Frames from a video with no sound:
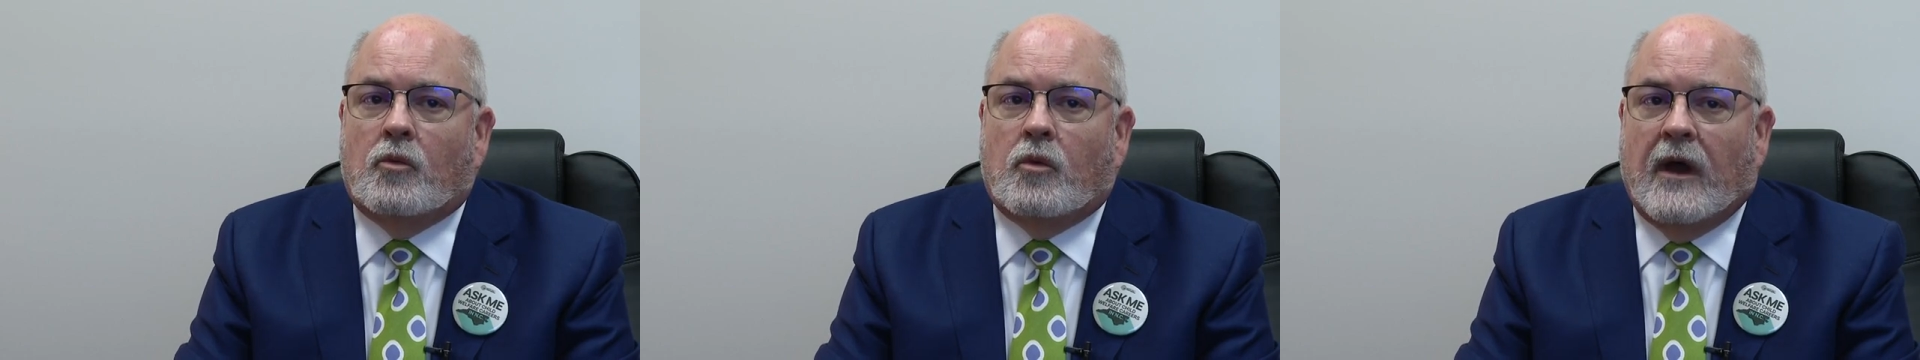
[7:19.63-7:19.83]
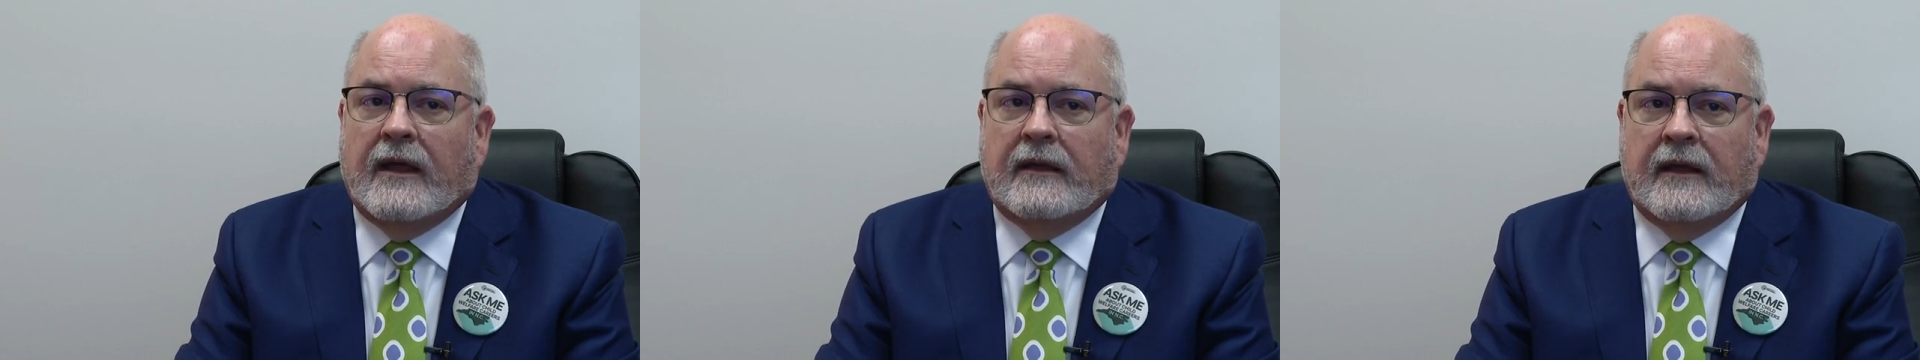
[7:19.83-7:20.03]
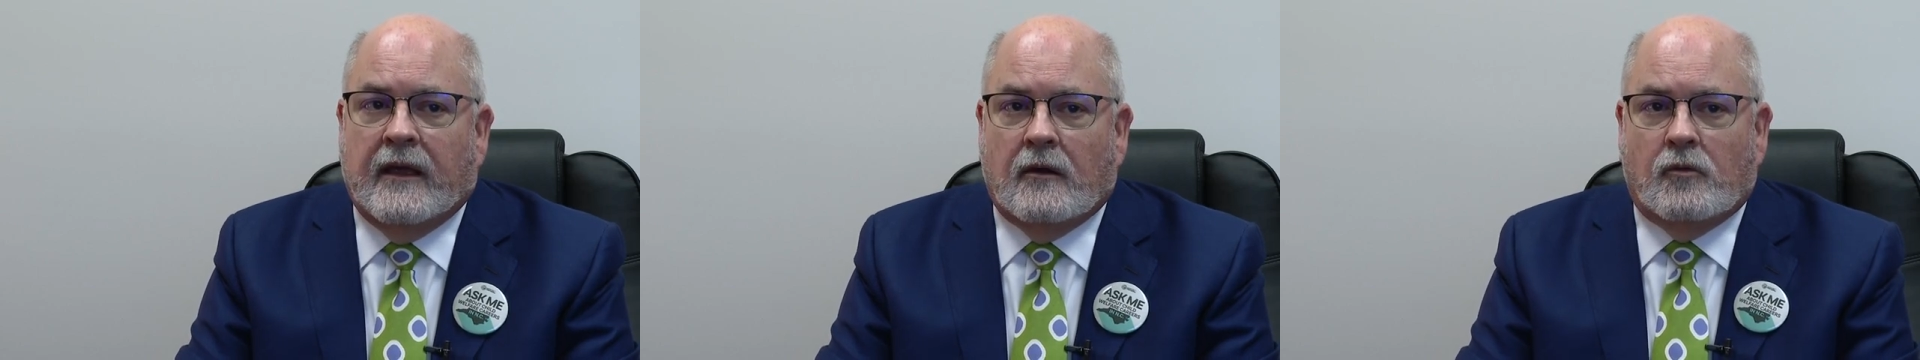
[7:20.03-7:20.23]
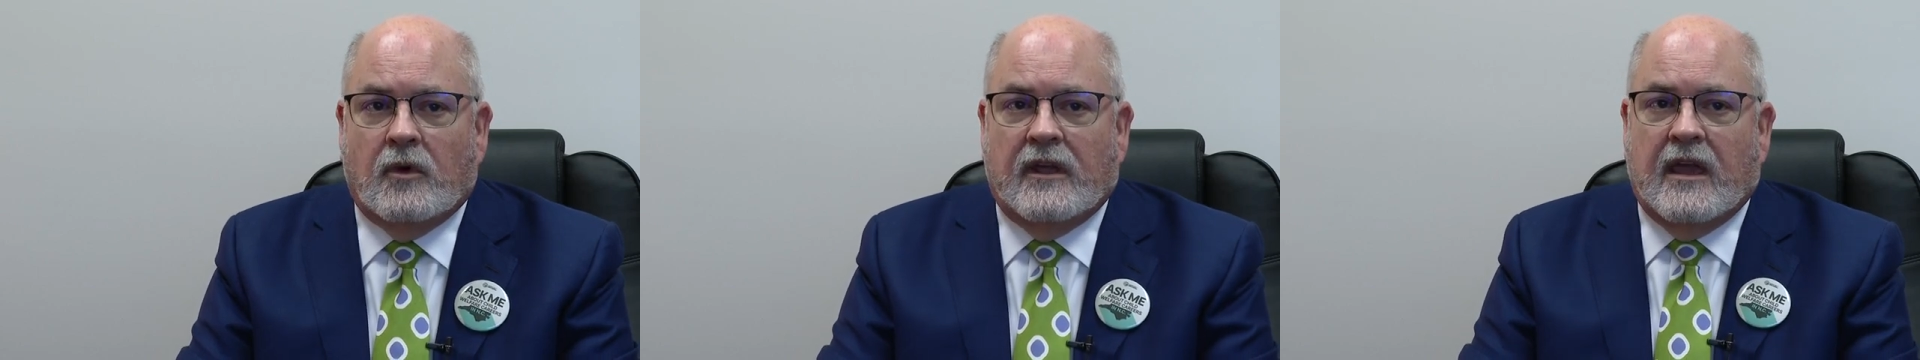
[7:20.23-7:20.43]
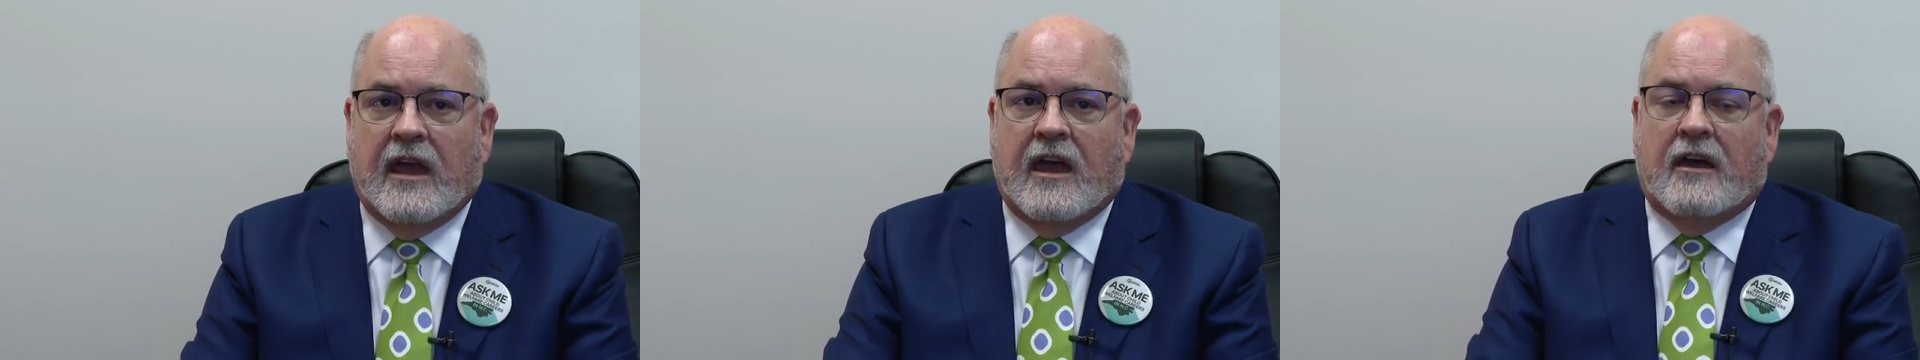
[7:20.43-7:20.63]
Right now
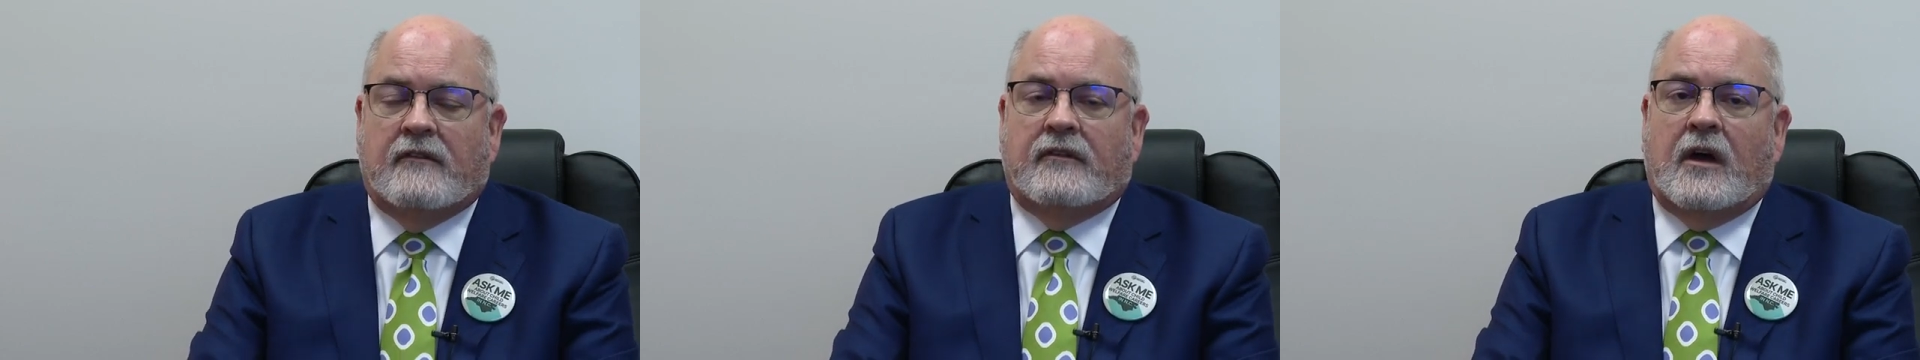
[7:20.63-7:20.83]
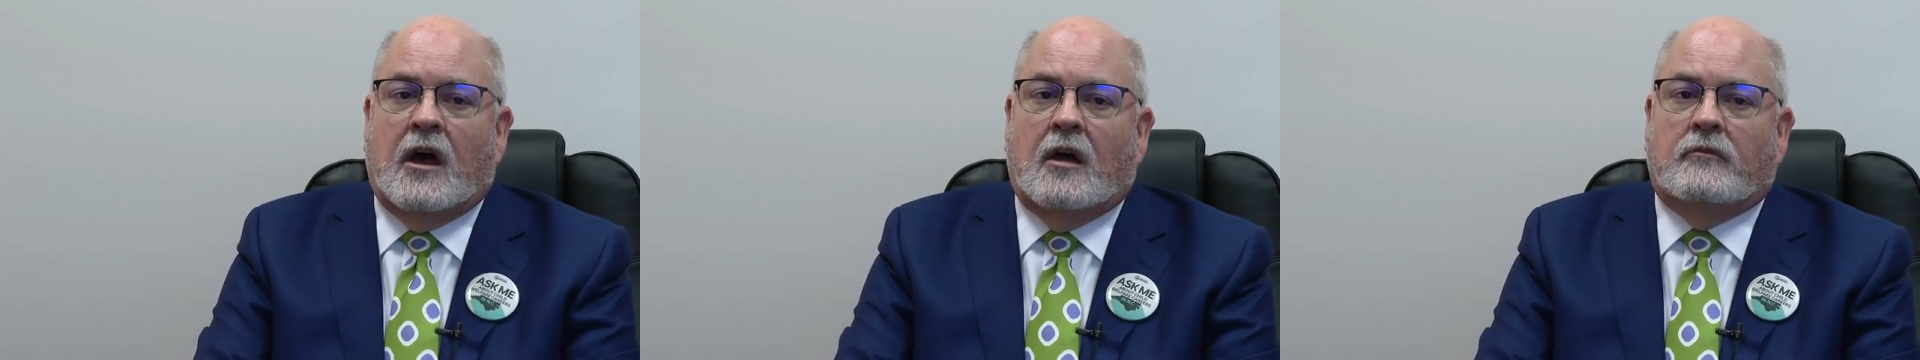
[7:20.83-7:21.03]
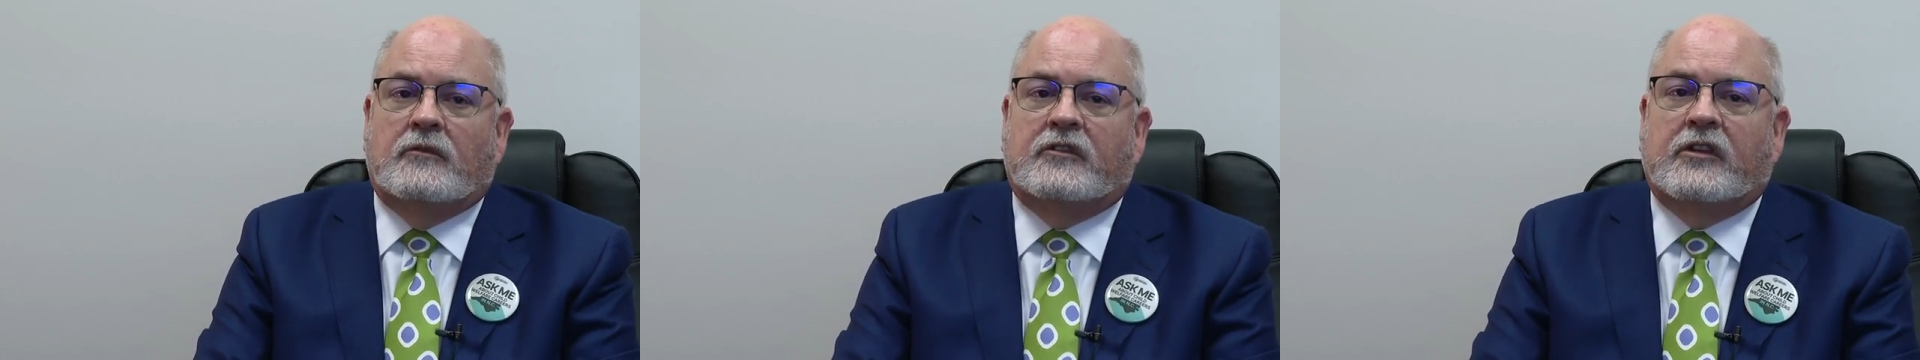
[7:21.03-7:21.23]
we have um,